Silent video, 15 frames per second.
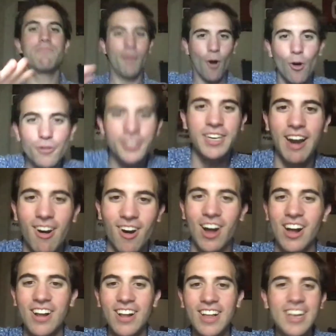Bowles
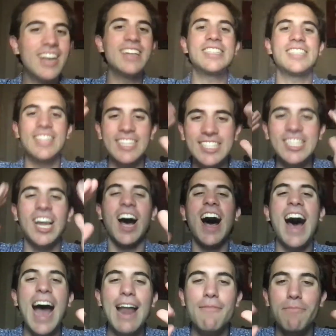era. It's the
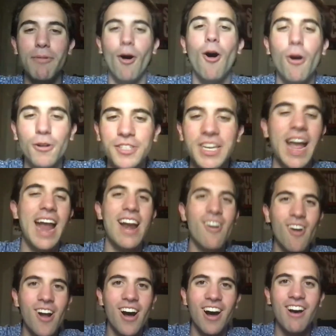Todd Bowles
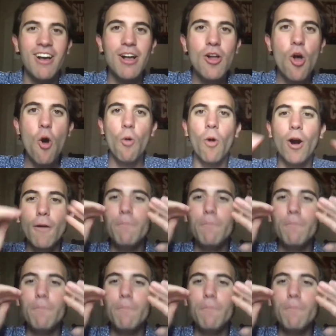era. We're